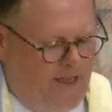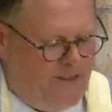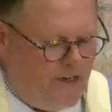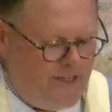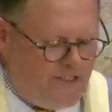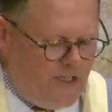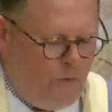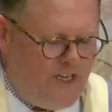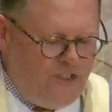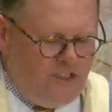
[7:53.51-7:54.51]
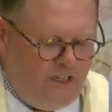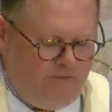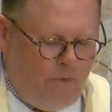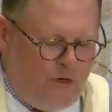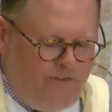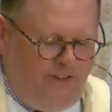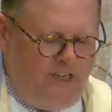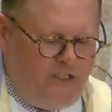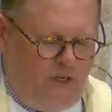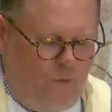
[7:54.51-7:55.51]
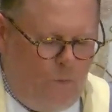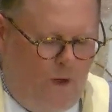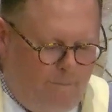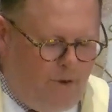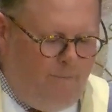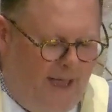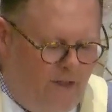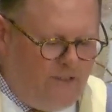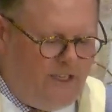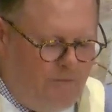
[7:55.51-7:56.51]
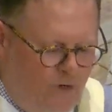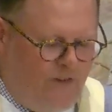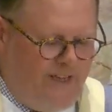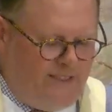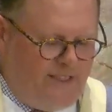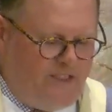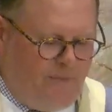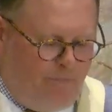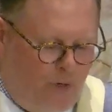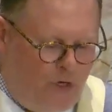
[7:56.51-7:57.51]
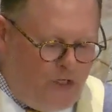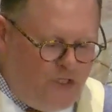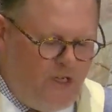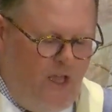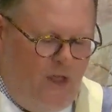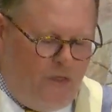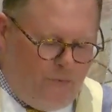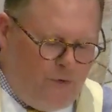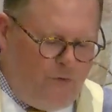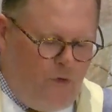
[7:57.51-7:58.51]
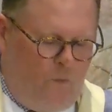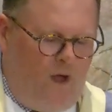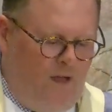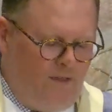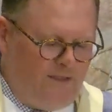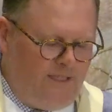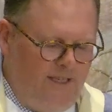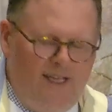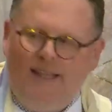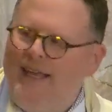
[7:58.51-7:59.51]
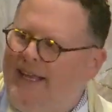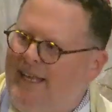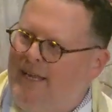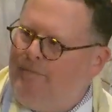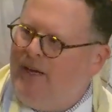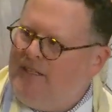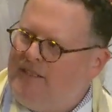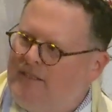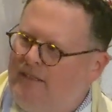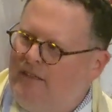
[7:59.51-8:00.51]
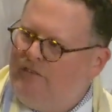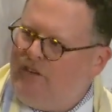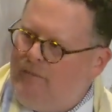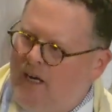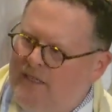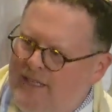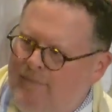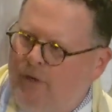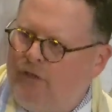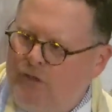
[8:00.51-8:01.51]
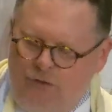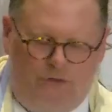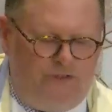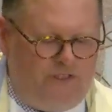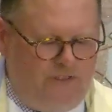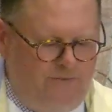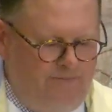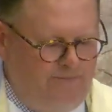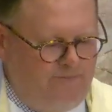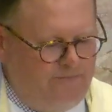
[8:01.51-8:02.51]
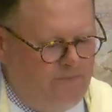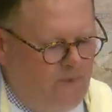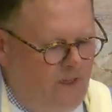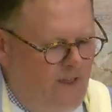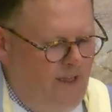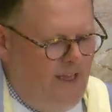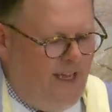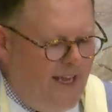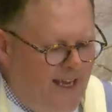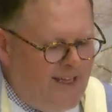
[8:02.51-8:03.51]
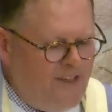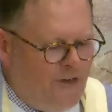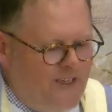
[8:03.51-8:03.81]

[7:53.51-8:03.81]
There is the question of motivation. What propels and motivates us to push through the walls that keep us from our deeper truths? And there